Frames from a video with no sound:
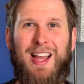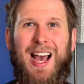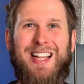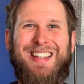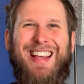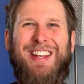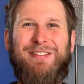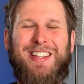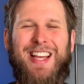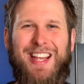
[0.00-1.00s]
as
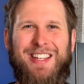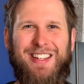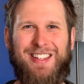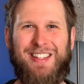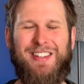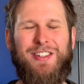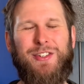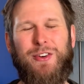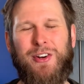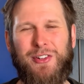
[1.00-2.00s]
invitations to
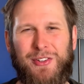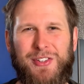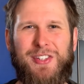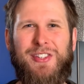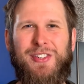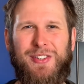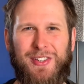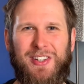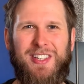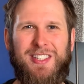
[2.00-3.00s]
draw close to
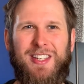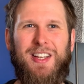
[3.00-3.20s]
God,